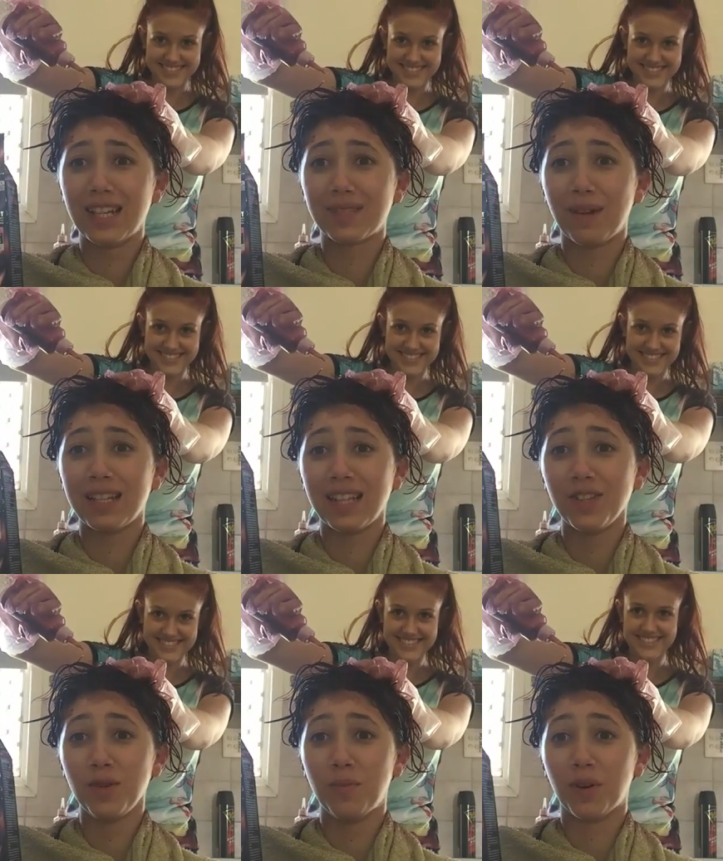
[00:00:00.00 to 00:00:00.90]
Speaker 1: Jess, wait, is that the
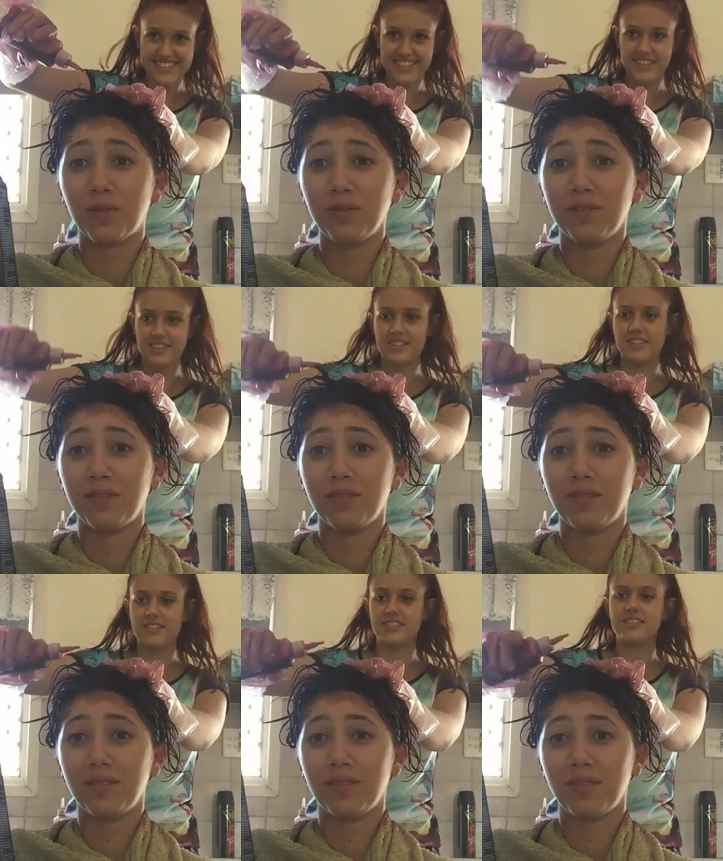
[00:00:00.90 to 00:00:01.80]
new bottle?
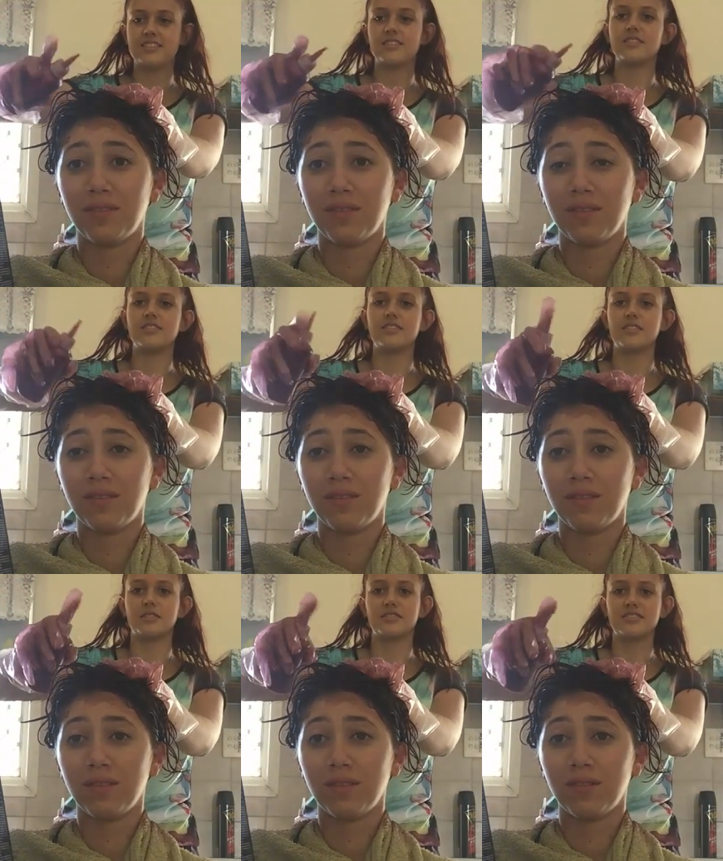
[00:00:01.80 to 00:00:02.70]
No.